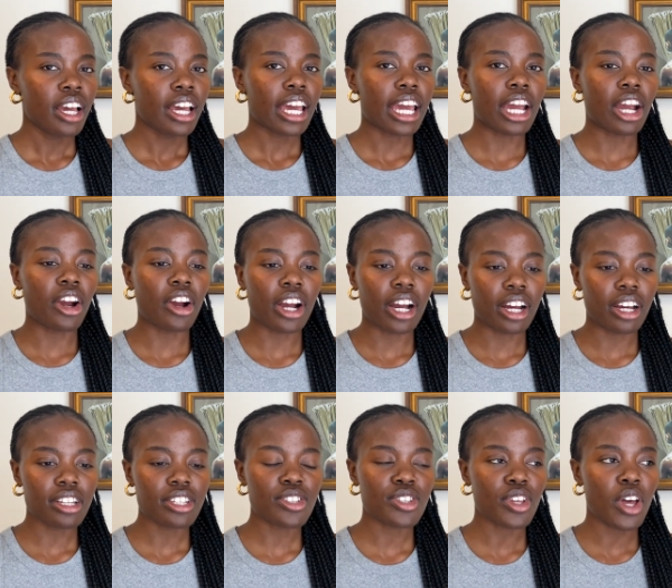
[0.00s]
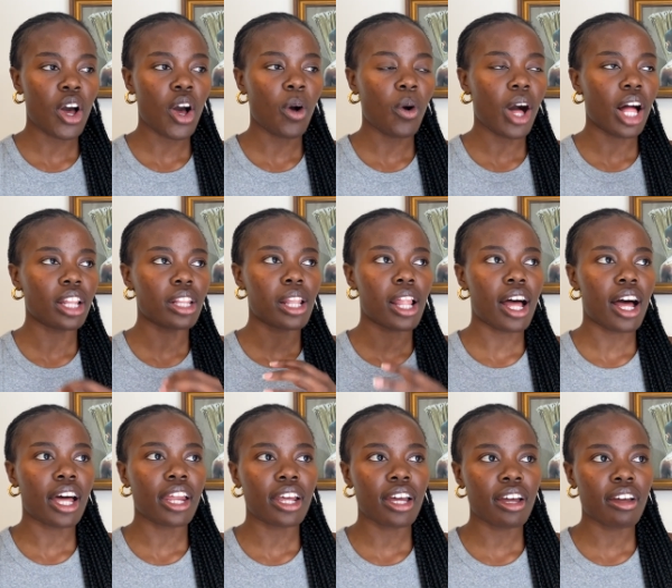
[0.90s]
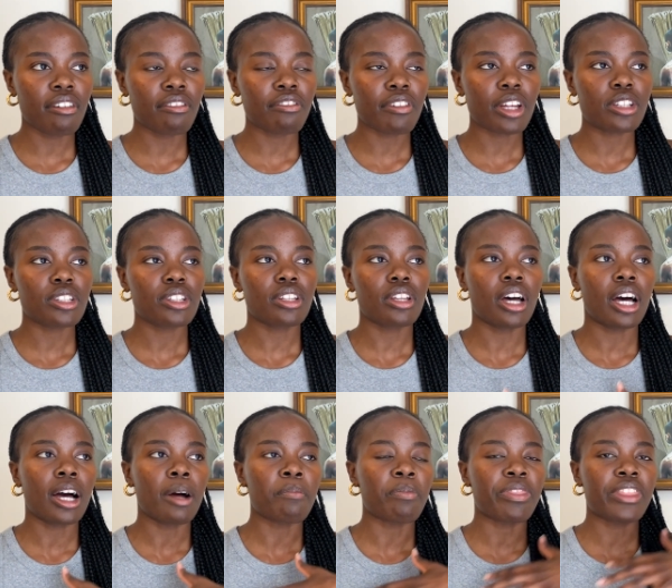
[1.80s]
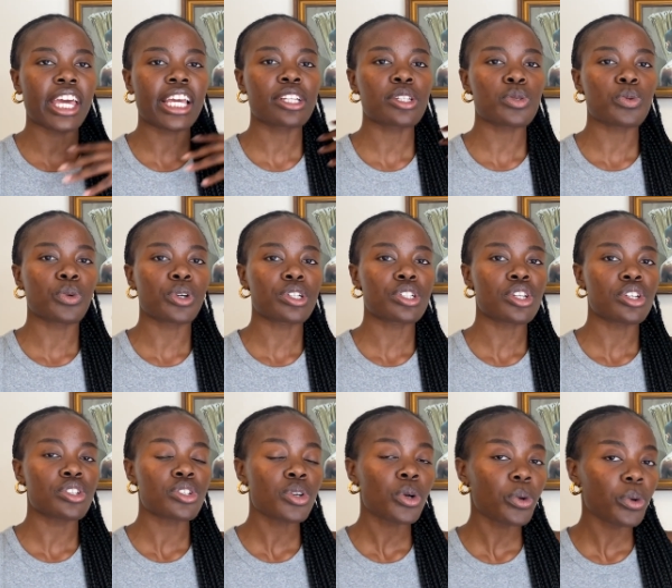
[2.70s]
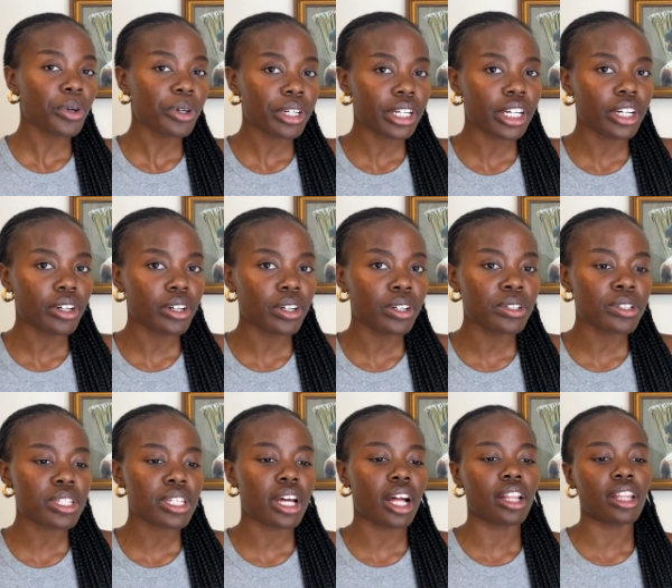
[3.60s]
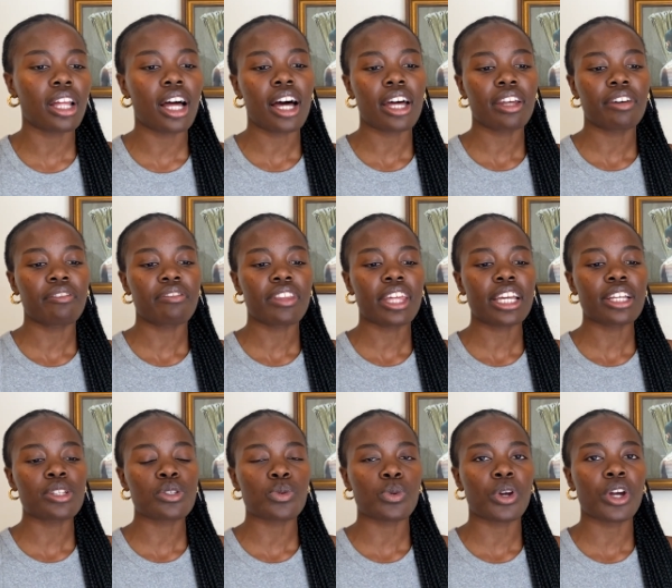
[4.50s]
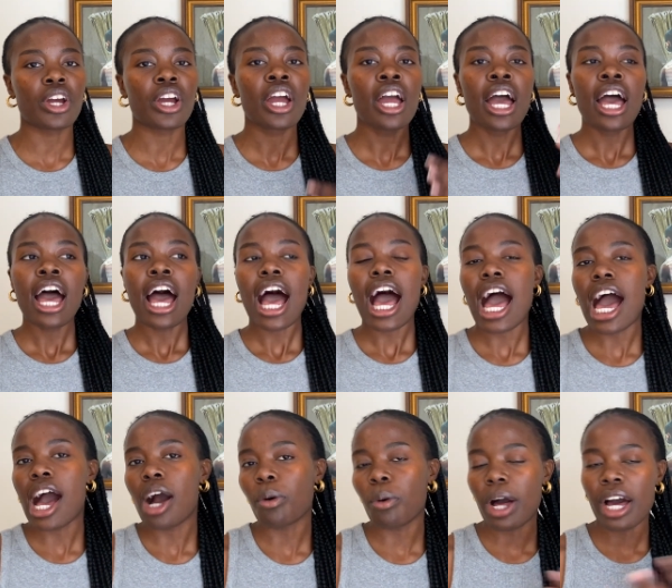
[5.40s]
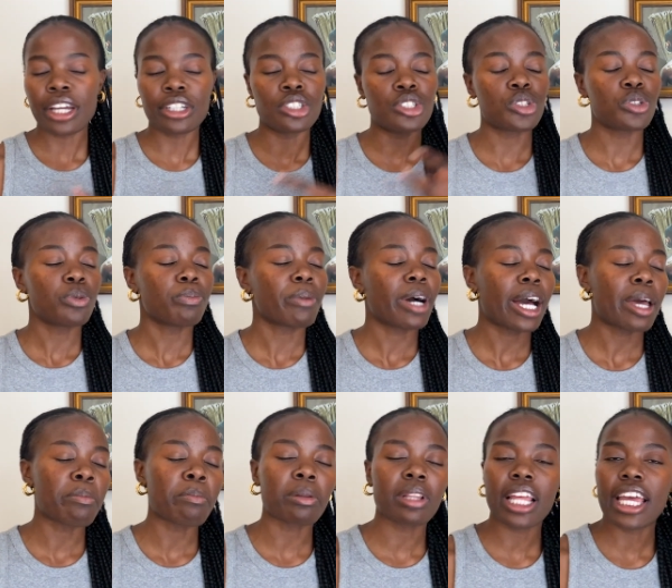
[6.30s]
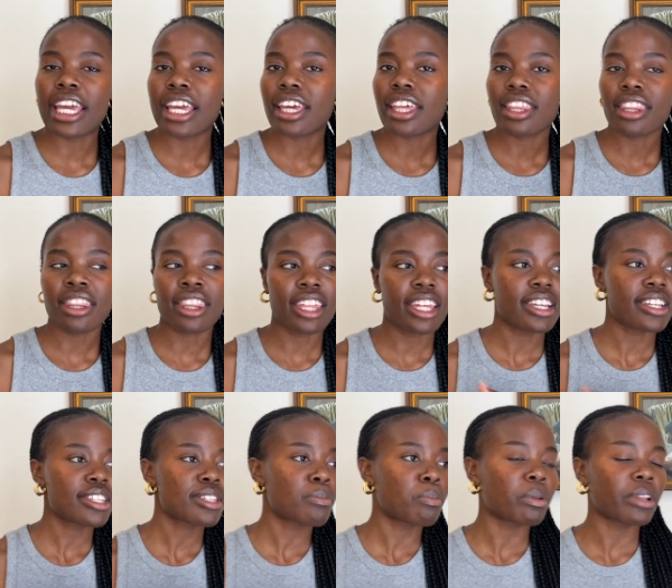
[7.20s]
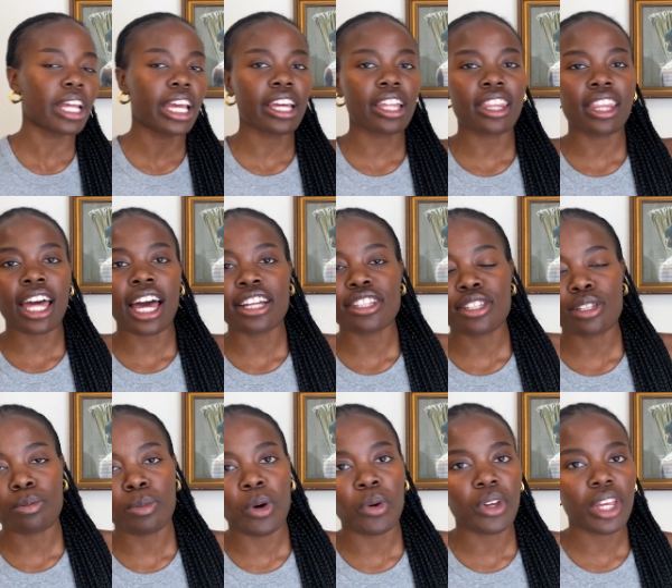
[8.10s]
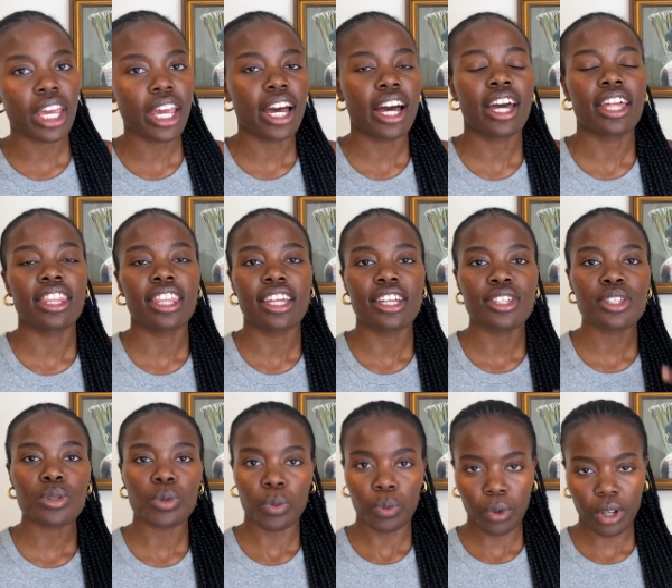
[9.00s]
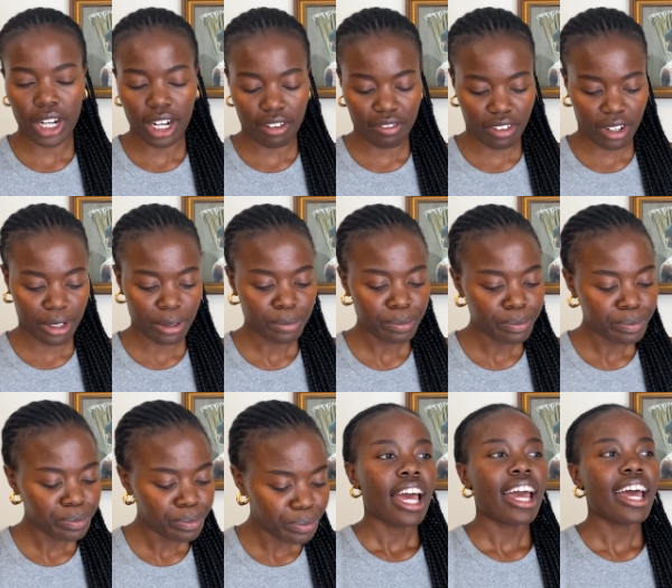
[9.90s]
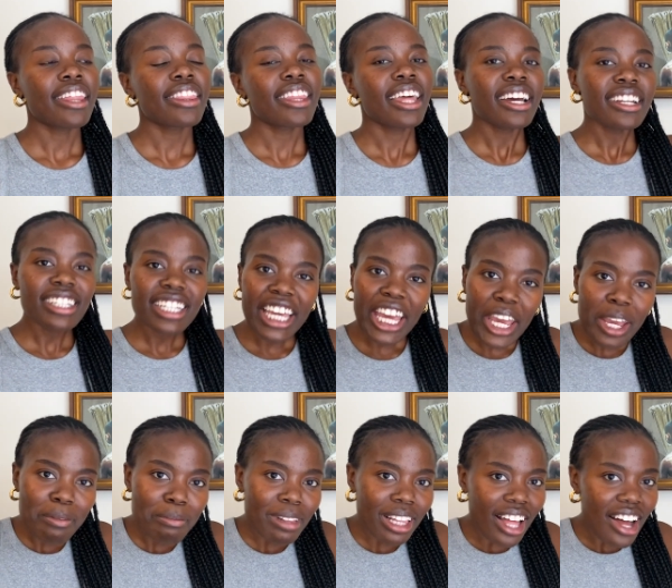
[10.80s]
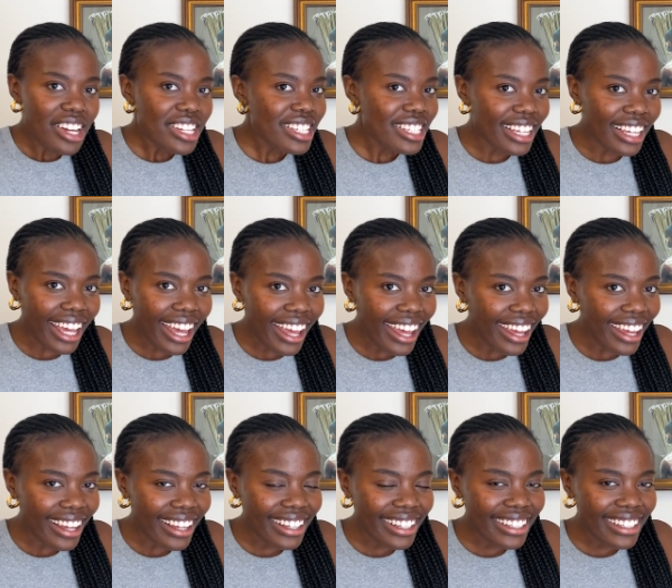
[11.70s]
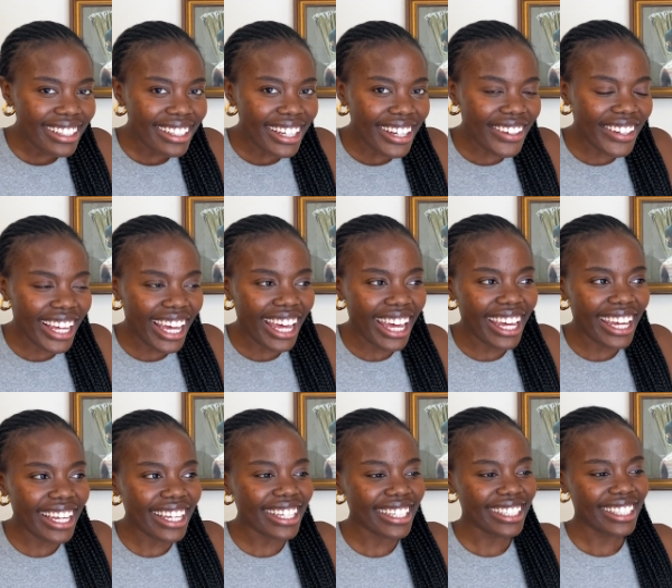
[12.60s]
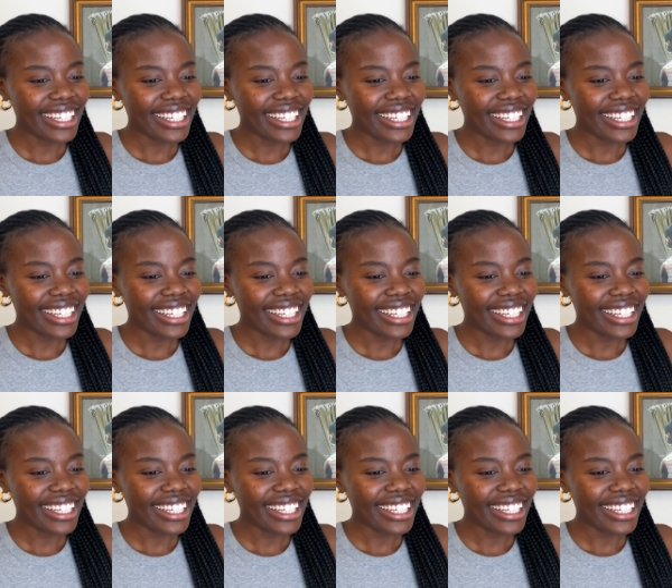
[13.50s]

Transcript: era. So a lot of um, things were tutorials, a lot of things were how I do my blank this, blank that, smoky eye this, whatever. And then came Glossier okay?